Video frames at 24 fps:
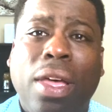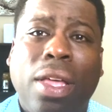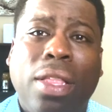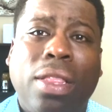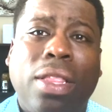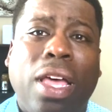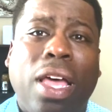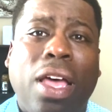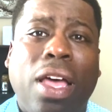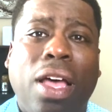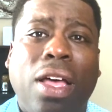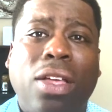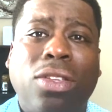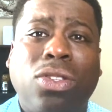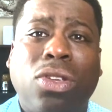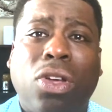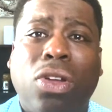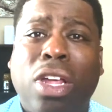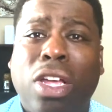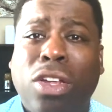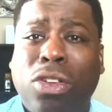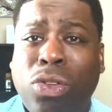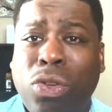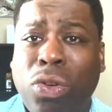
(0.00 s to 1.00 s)
There, so
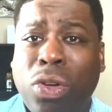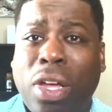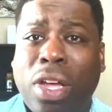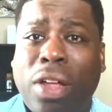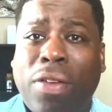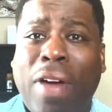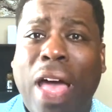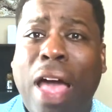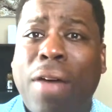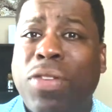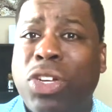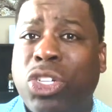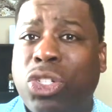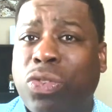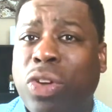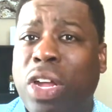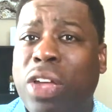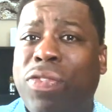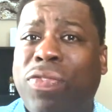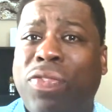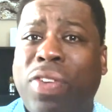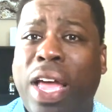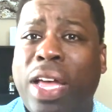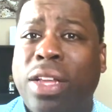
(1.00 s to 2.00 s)
that you can have a
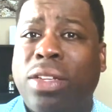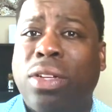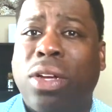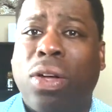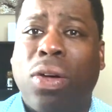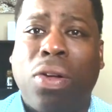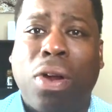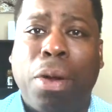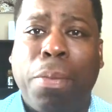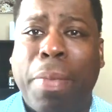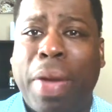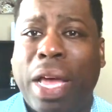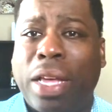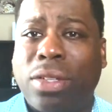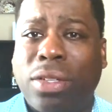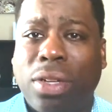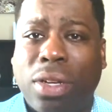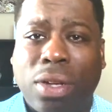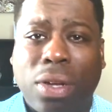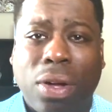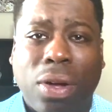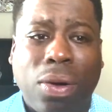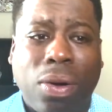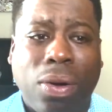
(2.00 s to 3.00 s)
straight flight to go to
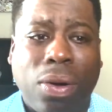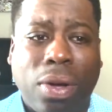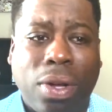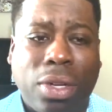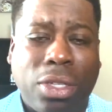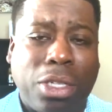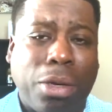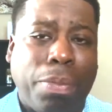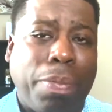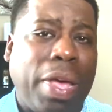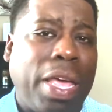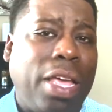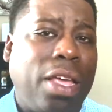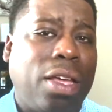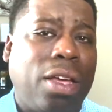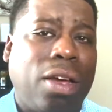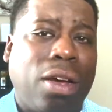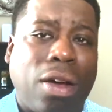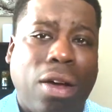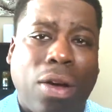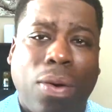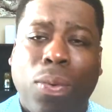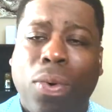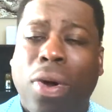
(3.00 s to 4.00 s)
Mexico or Jamaica
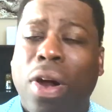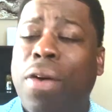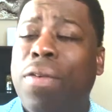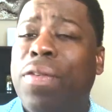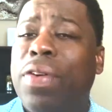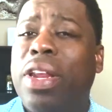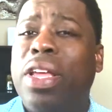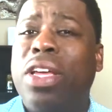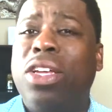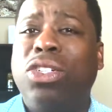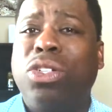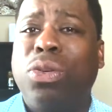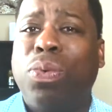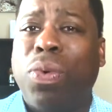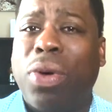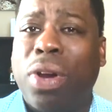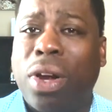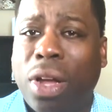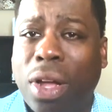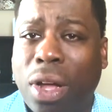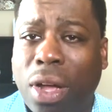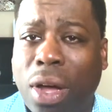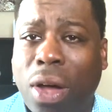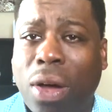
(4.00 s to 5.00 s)
or wherever it is you want
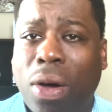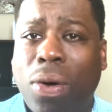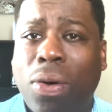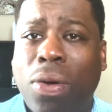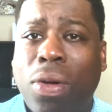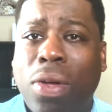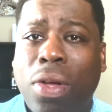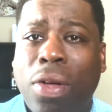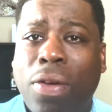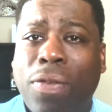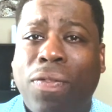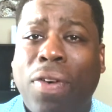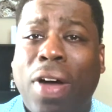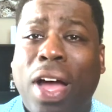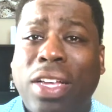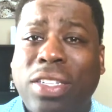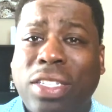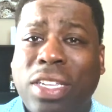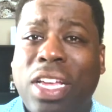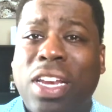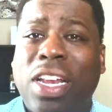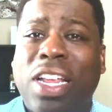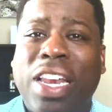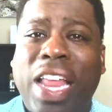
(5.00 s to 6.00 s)
to go as far as
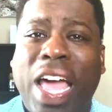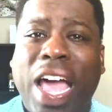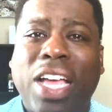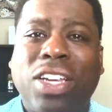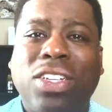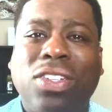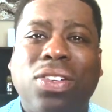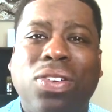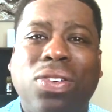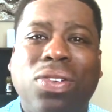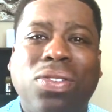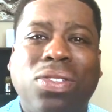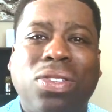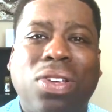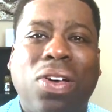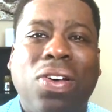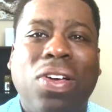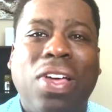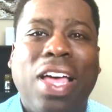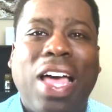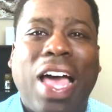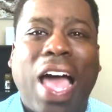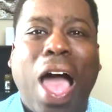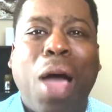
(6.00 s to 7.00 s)
international. So
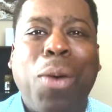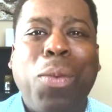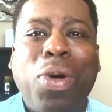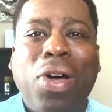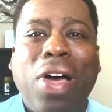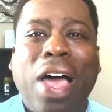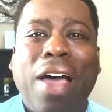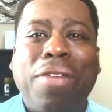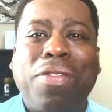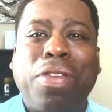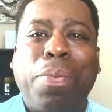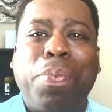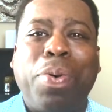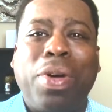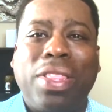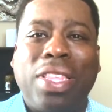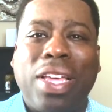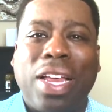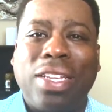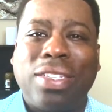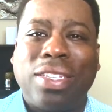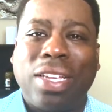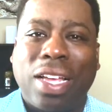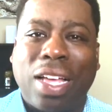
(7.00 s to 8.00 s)
I will have to put
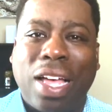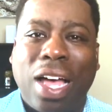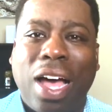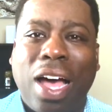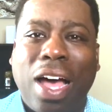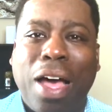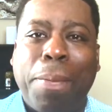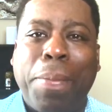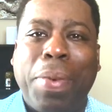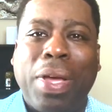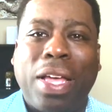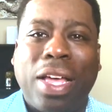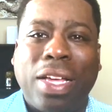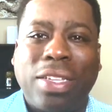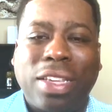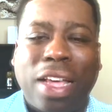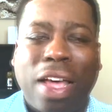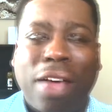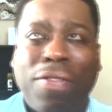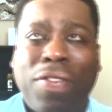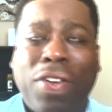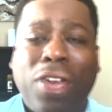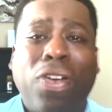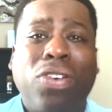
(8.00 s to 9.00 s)
that as a con because
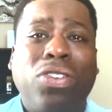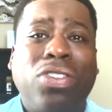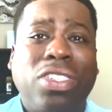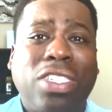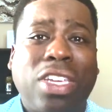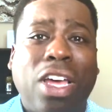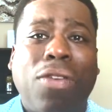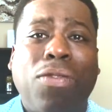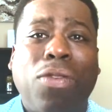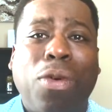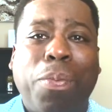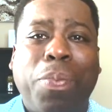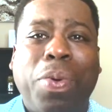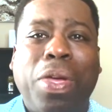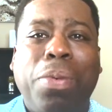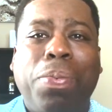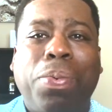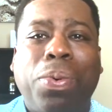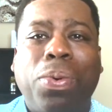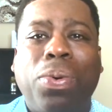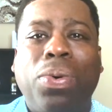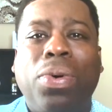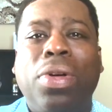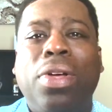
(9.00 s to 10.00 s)
I've heard several
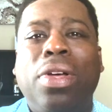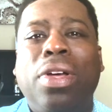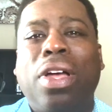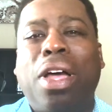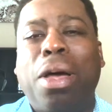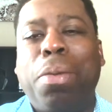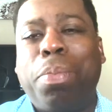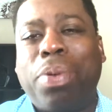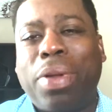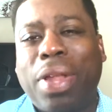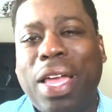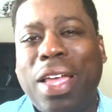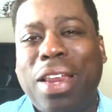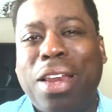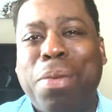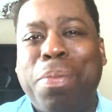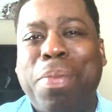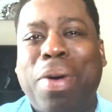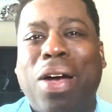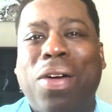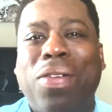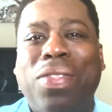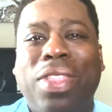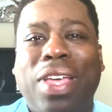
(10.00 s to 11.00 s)
people complain
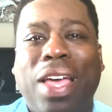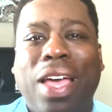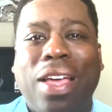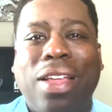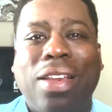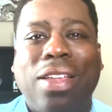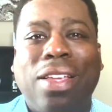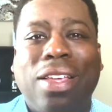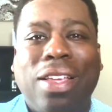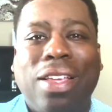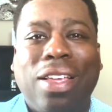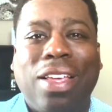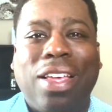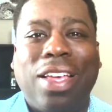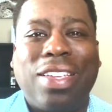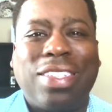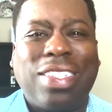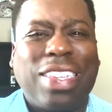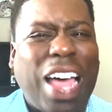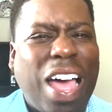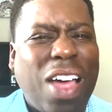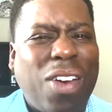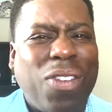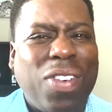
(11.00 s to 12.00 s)
about that. It's
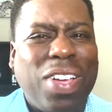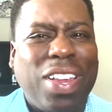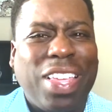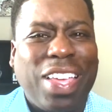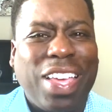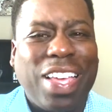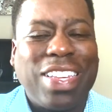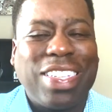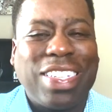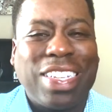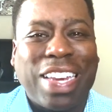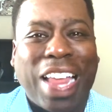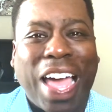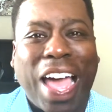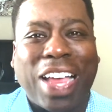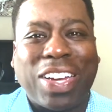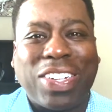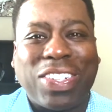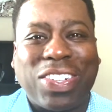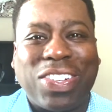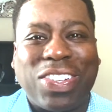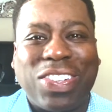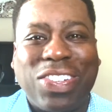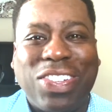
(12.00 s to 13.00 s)
not really
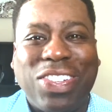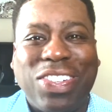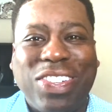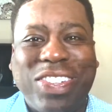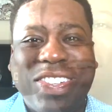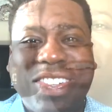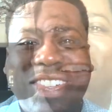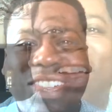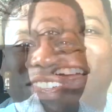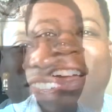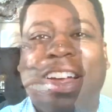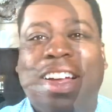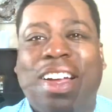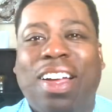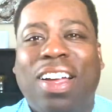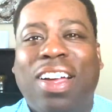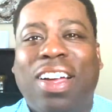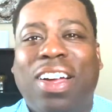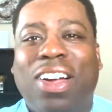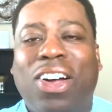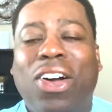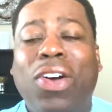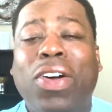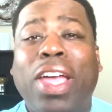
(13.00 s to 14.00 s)
international.
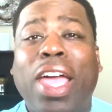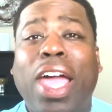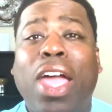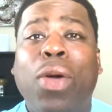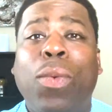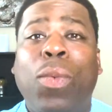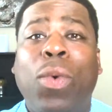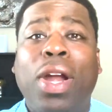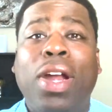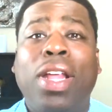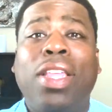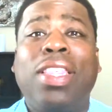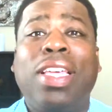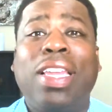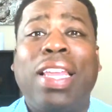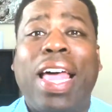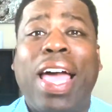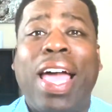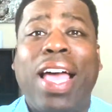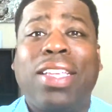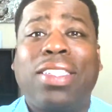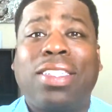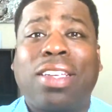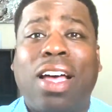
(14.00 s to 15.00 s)
Okay, one of the
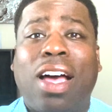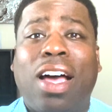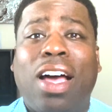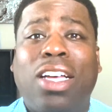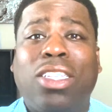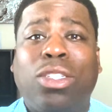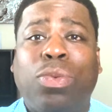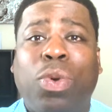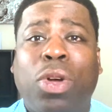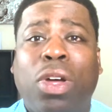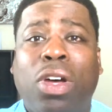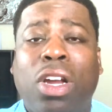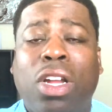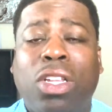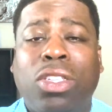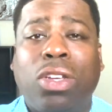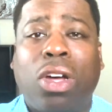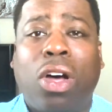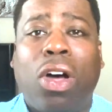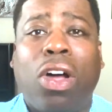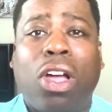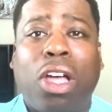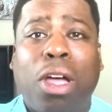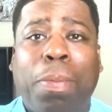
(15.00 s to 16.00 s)
last cons we're going to
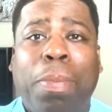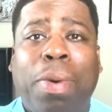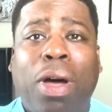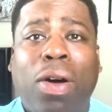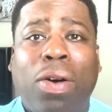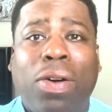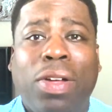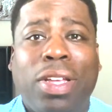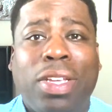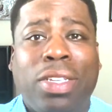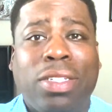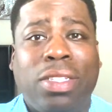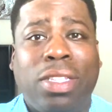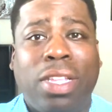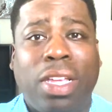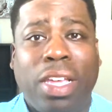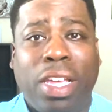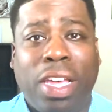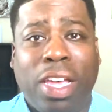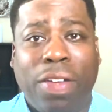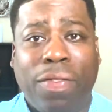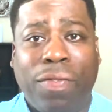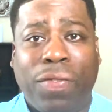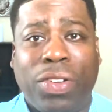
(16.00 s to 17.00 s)
talk about is the
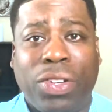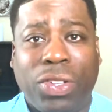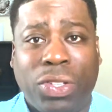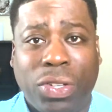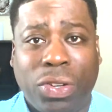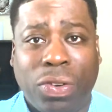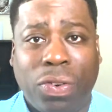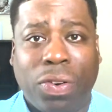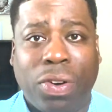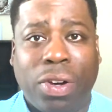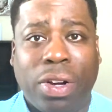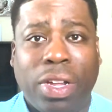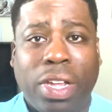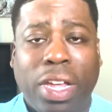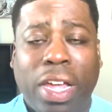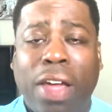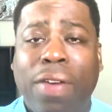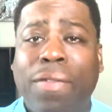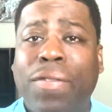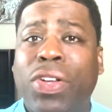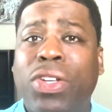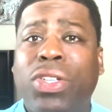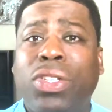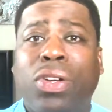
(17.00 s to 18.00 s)
inventory.
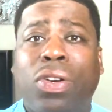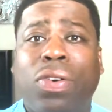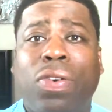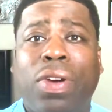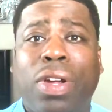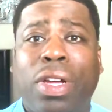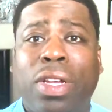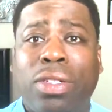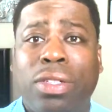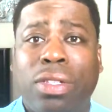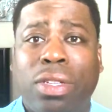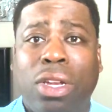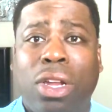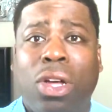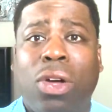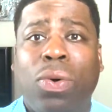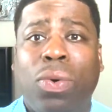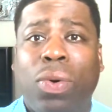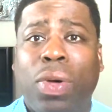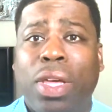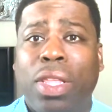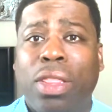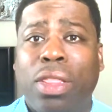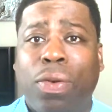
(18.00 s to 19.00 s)
Inventory is low
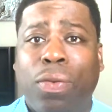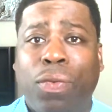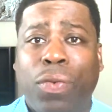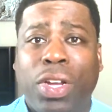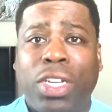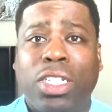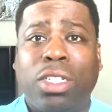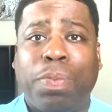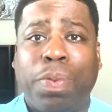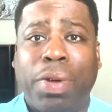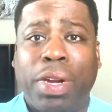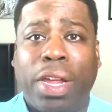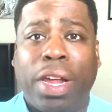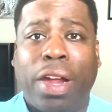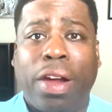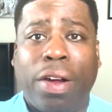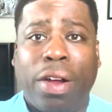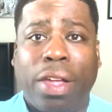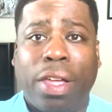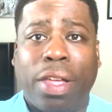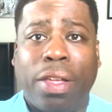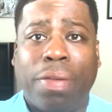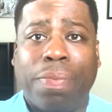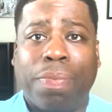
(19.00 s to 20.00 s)
in the Richmond area.